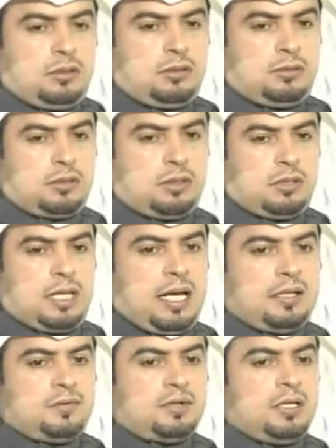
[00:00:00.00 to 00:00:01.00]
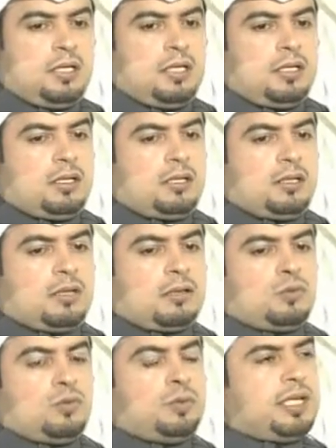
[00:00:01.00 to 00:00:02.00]
own life,
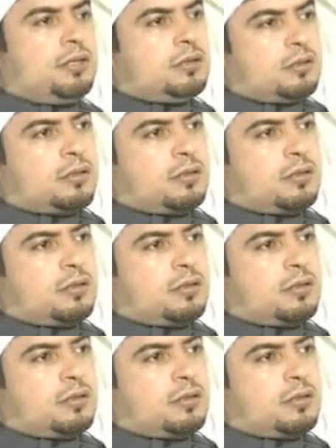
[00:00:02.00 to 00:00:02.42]
women,